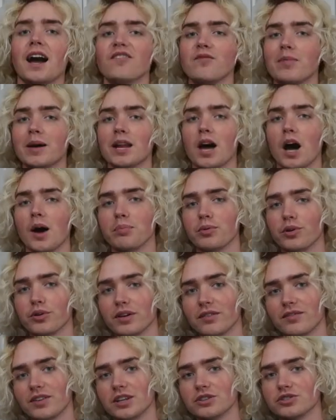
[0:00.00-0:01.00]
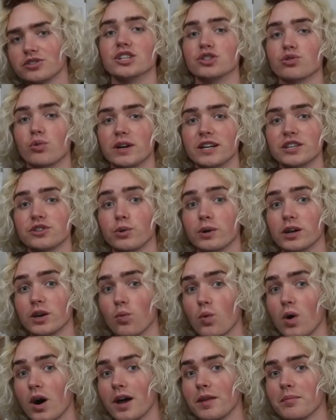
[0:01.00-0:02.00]
I've been uploading videos in twenty
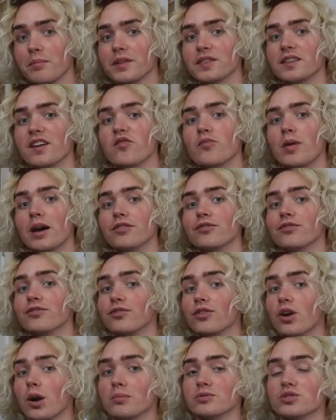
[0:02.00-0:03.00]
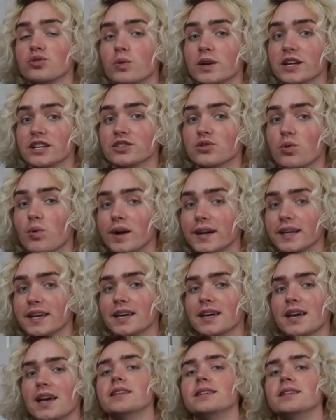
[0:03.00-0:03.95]
twenty-one, but they've been from twenty twenty.